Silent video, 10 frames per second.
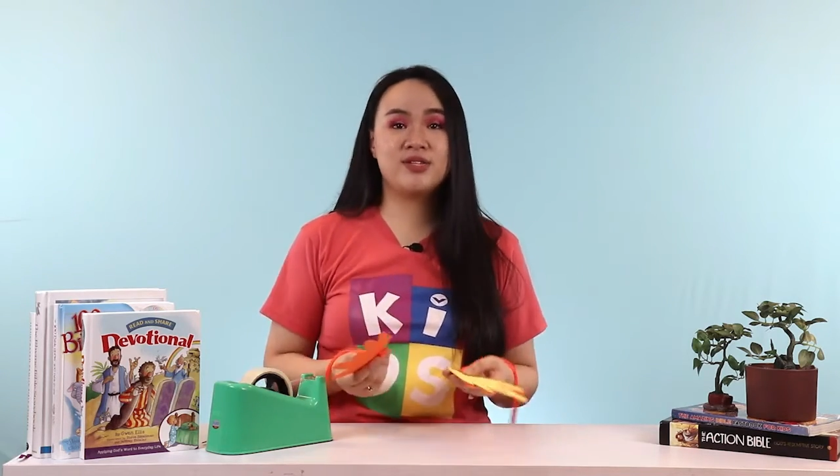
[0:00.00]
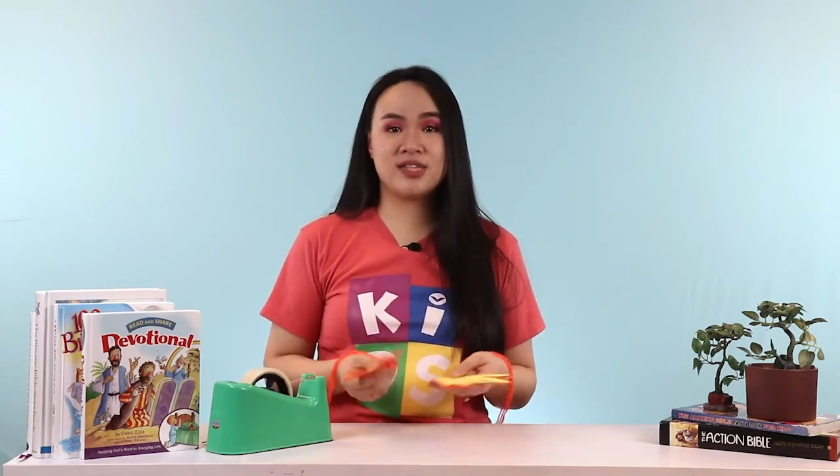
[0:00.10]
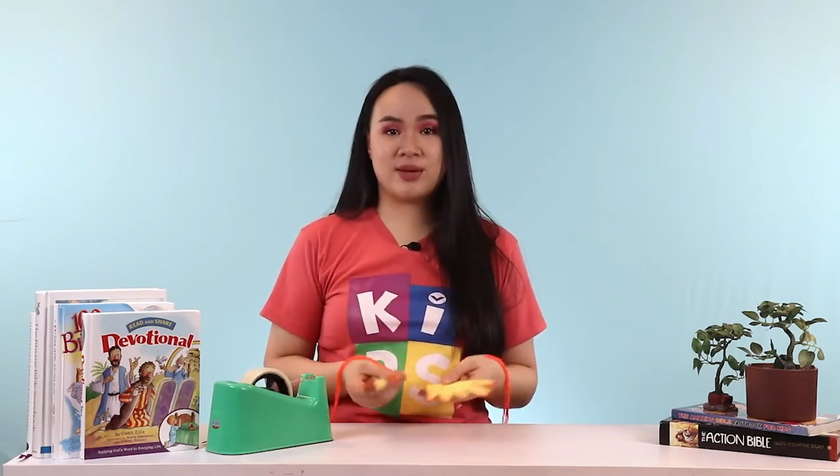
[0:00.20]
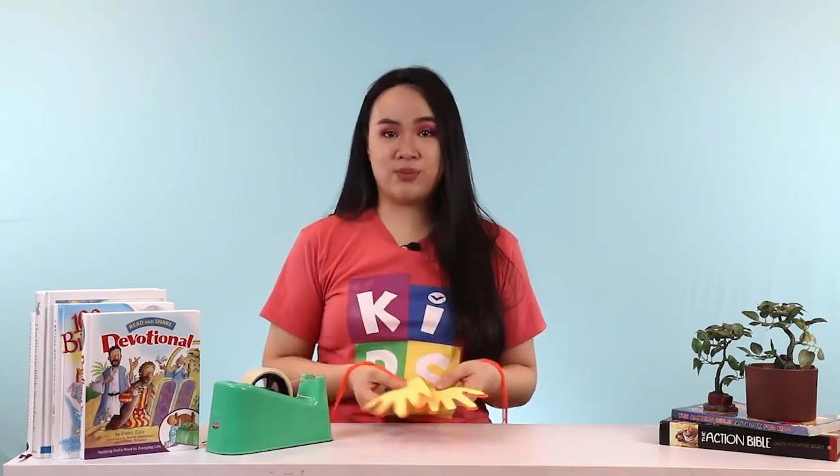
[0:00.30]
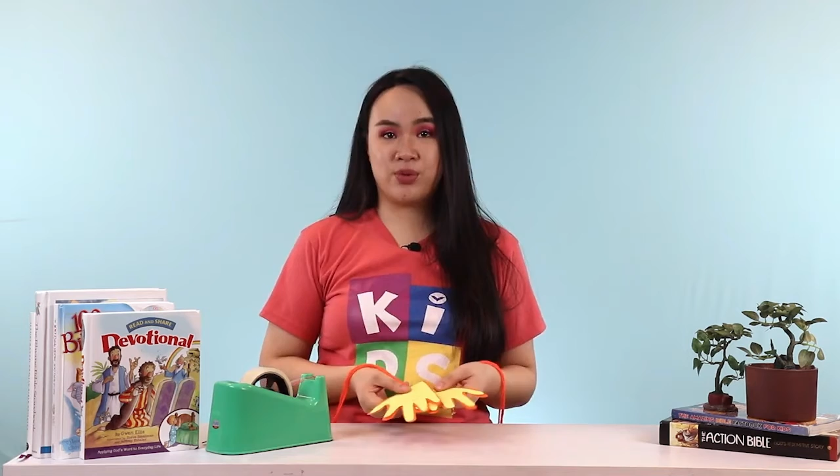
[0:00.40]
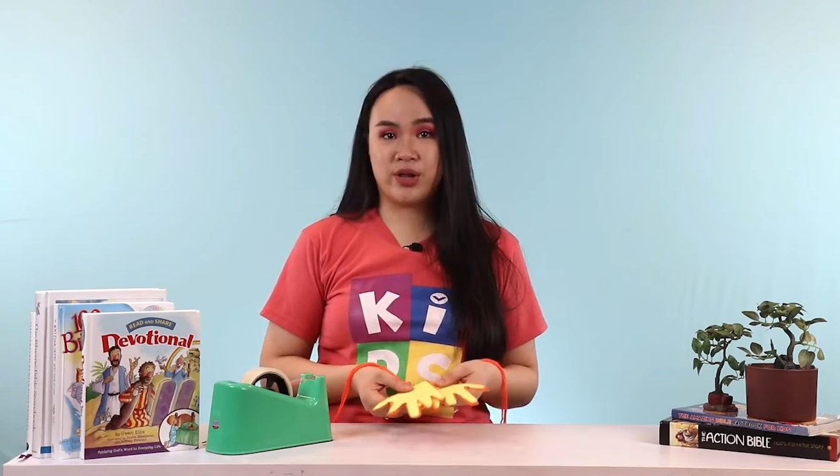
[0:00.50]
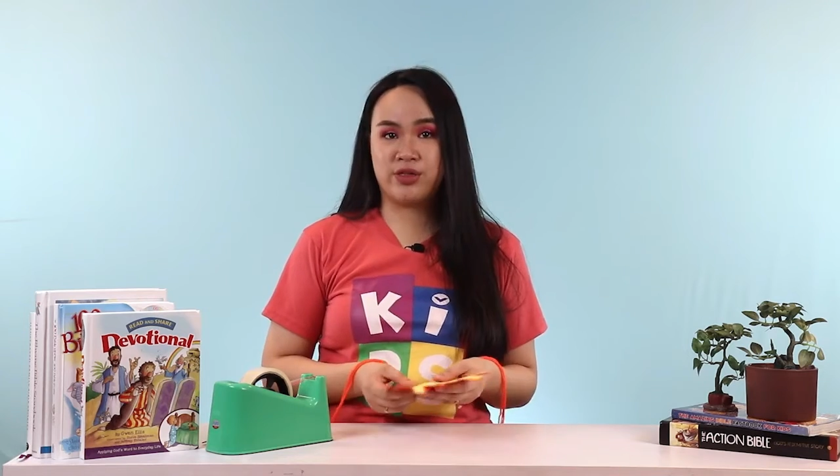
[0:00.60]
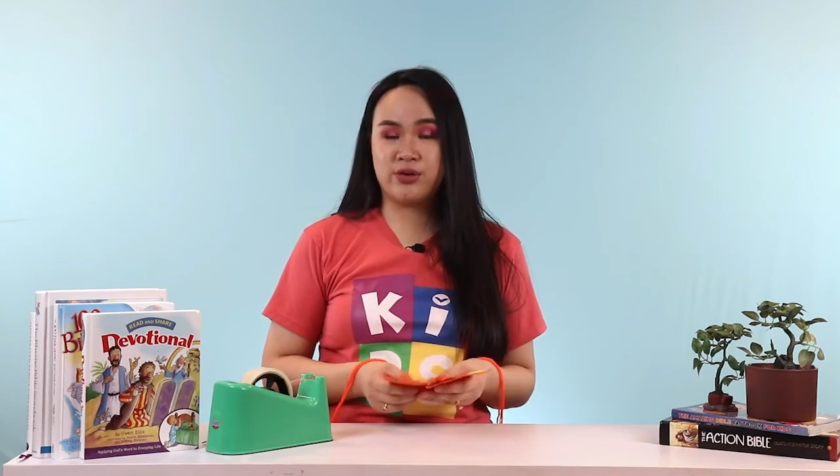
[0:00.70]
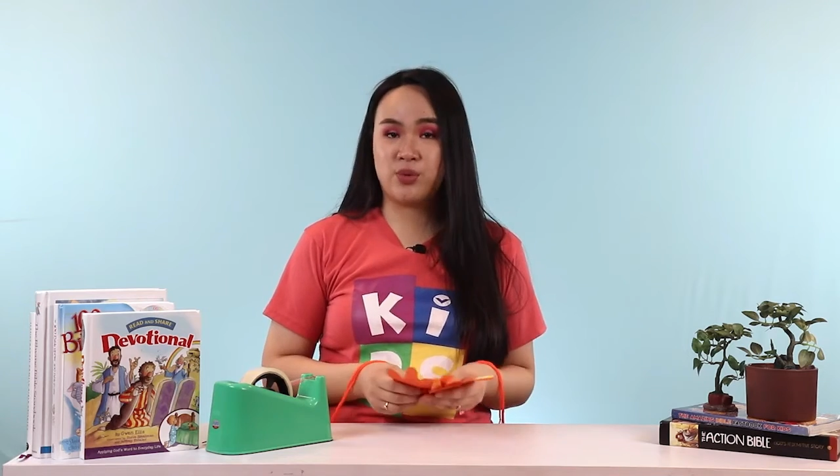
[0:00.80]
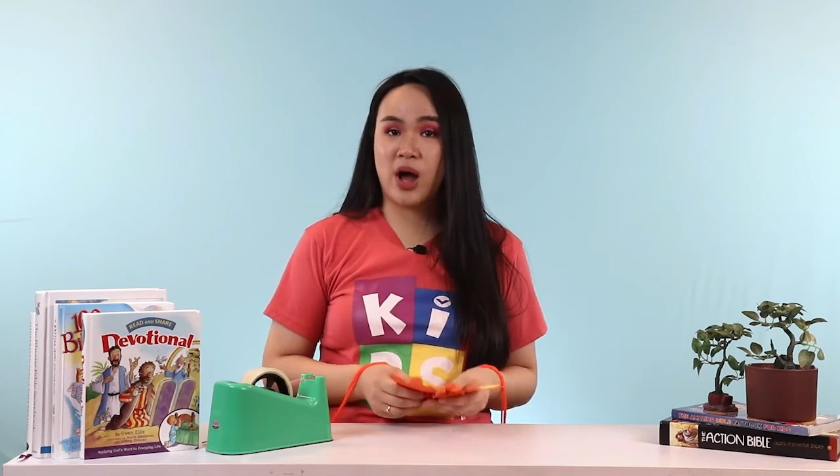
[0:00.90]
to
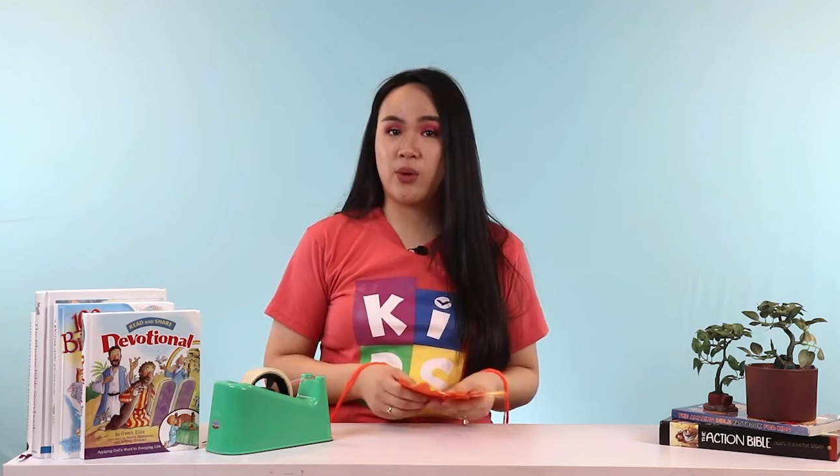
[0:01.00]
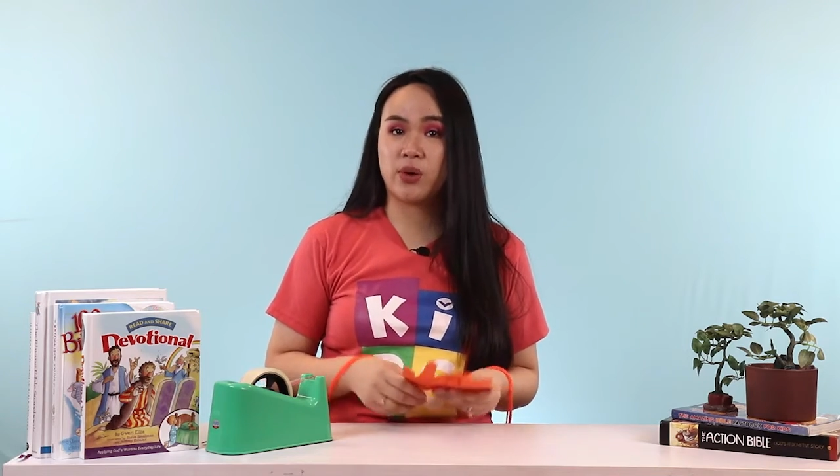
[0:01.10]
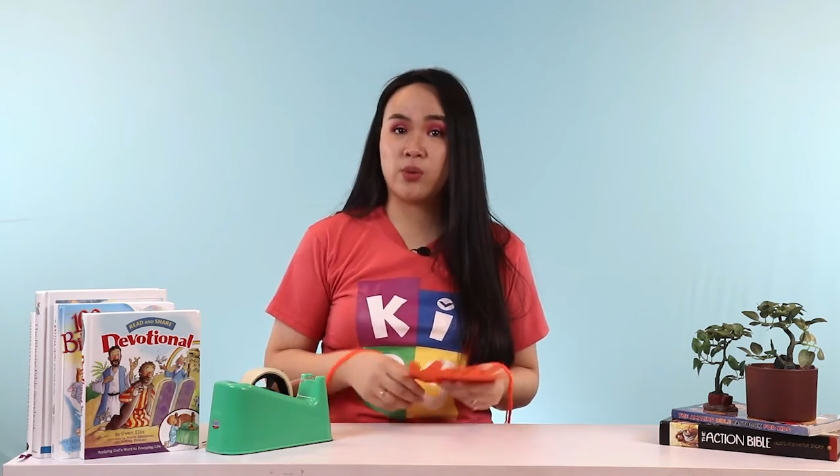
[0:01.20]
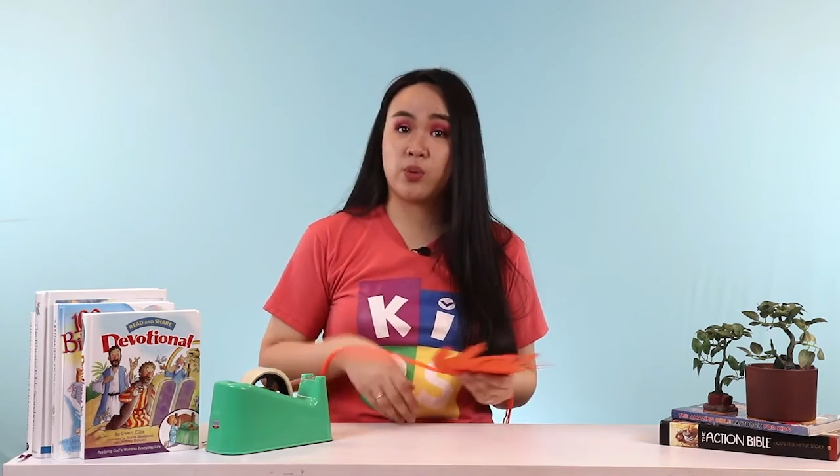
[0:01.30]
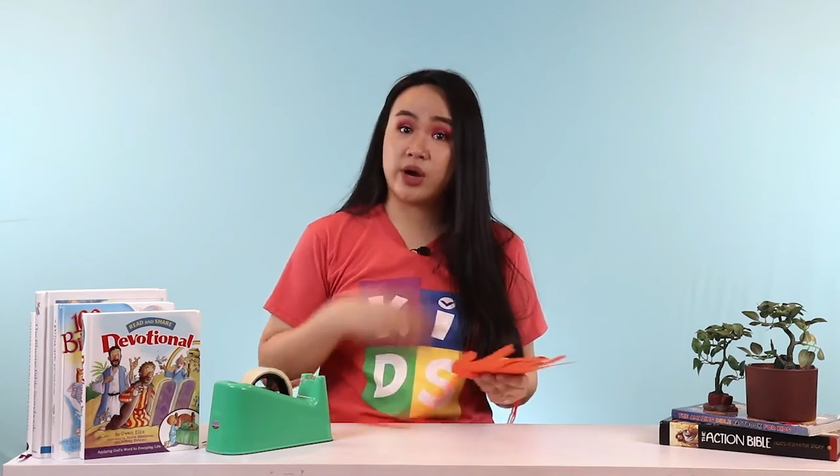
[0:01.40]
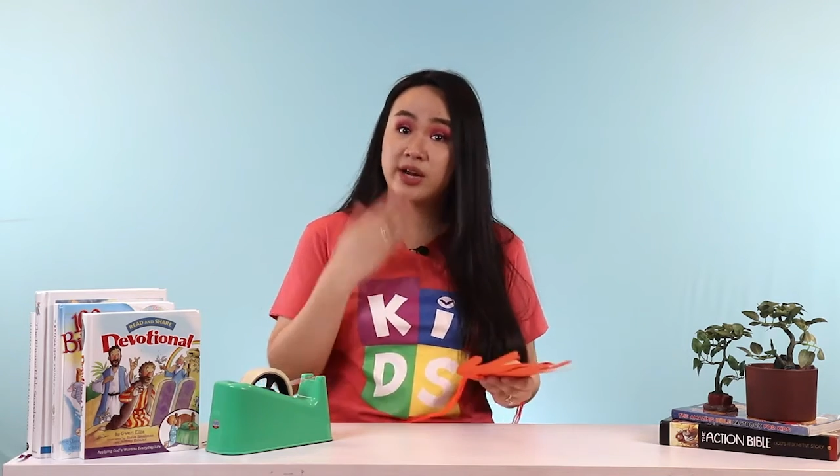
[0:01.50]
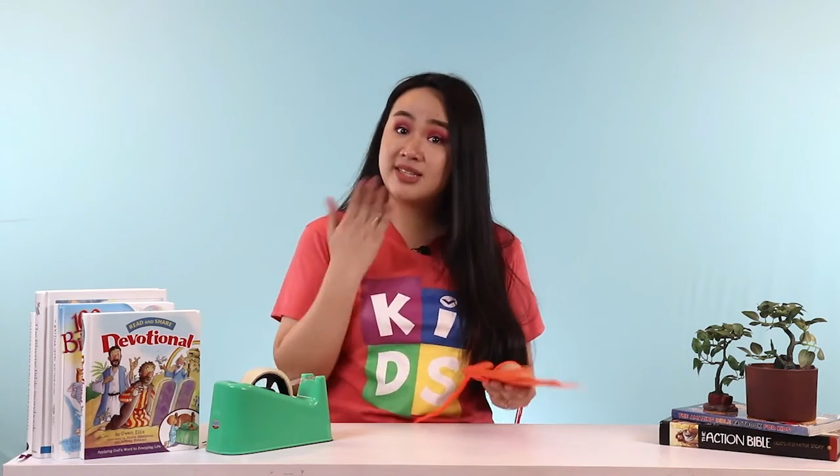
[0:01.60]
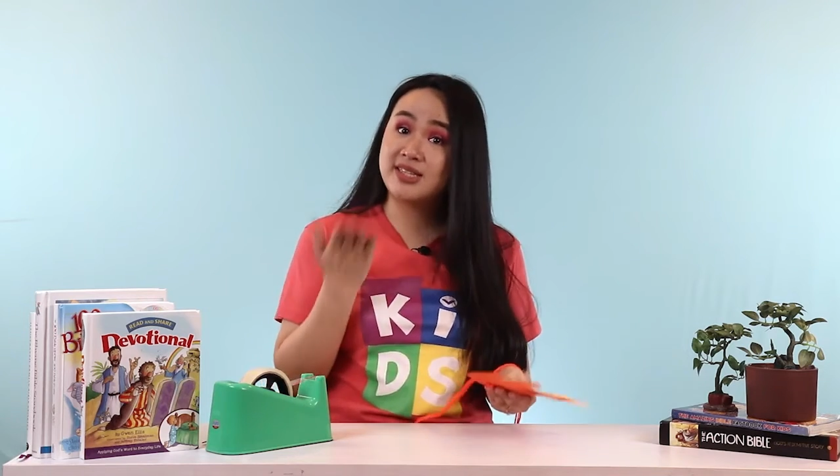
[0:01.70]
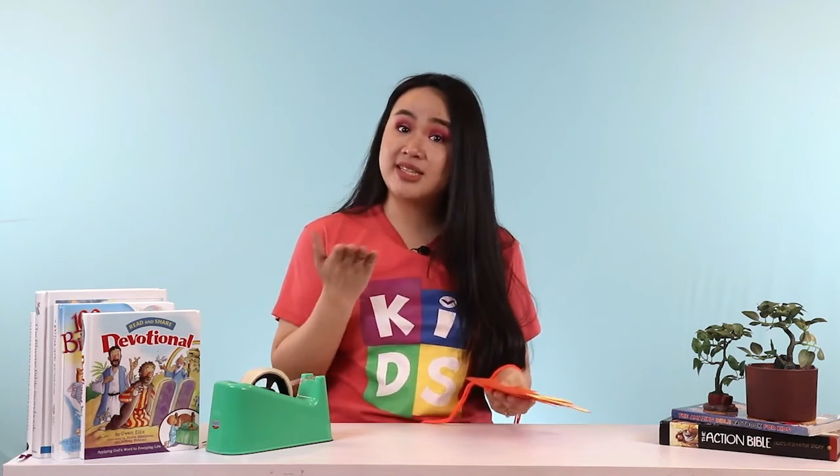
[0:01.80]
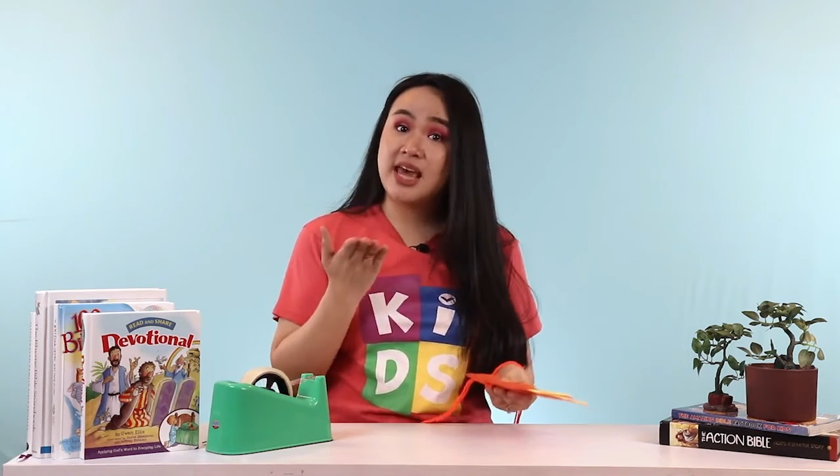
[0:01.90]
someone through our words